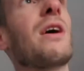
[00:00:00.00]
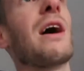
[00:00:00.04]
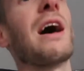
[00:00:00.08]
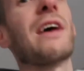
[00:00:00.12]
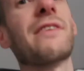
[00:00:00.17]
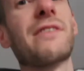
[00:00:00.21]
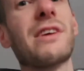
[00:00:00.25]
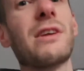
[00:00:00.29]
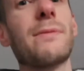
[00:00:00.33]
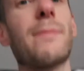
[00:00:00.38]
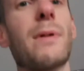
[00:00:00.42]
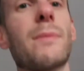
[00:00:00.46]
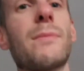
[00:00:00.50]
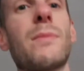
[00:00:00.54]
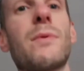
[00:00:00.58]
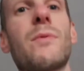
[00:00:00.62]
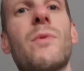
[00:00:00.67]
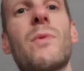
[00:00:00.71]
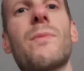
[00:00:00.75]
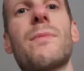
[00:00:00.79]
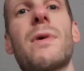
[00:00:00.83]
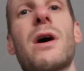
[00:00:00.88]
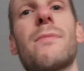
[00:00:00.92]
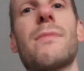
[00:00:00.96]
I said about my,
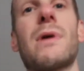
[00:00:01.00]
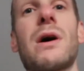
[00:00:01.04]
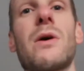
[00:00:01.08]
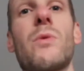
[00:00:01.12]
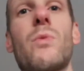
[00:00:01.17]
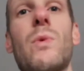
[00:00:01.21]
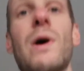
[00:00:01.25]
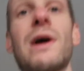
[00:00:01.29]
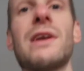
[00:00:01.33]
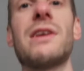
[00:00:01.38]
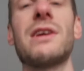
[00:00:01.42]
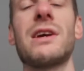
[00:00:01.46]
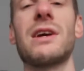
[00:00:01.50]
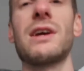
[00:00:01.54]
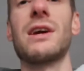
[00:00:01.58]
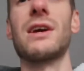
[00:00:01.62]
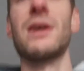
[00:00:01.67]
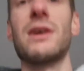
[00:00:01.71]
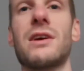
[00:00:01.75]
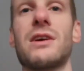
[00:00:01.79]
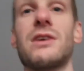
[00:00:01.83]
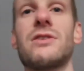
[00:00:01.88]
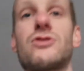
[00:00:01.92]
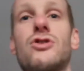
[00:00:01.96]
about my
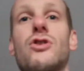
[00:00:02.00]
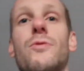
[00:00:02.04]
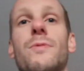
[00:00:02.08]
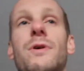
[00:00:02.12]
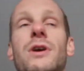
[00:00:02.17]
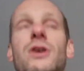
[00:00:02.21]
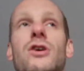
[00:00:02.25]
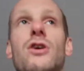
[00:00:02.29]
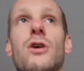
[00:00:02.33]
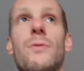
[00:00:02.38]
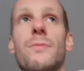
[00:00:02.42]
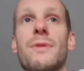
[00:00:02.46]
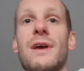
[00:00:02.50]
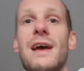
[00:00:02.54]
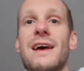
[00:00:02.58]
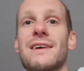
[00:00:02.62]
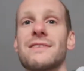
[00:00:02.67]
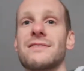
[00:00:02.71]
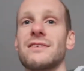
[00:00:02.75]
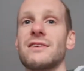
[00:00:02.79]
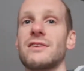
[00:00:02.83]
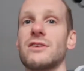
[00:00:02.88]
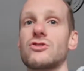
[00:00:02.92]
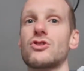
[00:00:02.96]
wedding is coming up.
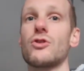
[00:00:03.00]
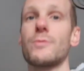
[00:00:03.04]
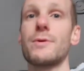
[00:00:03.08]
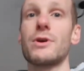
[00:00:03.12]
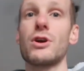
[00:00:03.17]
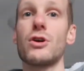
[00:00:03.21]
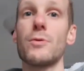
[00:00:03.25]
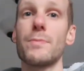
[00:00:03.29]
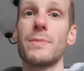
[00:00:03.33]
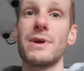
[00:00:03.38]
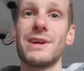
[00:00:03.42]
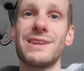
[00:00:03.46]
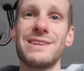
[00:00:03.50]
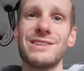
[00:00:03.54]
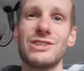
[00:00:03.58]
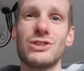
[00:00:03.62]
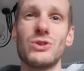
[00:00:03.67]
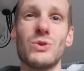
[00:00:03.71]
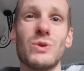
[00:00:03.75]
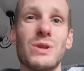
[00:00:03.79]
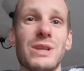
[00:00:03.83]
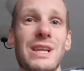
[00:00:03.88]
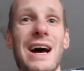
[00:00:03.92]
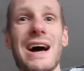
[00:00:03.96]
Yes, it is coming up in
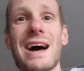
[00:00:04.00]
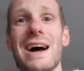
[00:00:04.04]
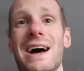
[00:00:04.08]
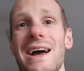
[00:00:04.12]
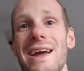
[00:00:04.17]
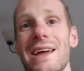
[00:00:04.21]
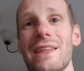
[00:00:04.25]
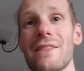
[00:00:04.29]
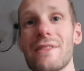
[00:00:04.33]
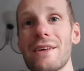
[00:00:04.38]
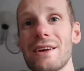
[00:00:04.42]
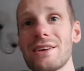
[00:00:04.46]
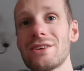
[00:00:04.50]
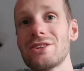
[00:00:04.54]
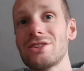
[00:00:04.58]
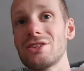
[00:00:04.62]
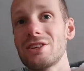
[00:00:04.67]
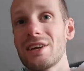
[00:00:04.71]
July this